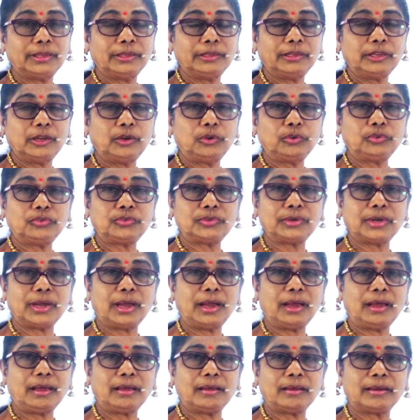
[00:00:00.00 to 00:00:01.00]
Yellow
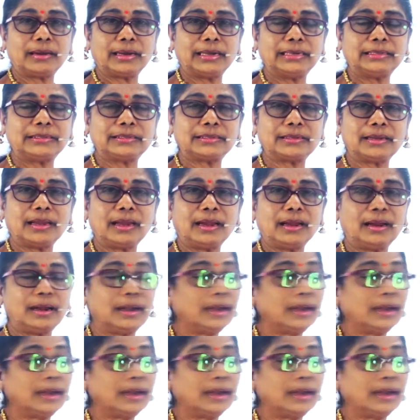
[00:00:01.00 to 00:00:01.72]
star, red star,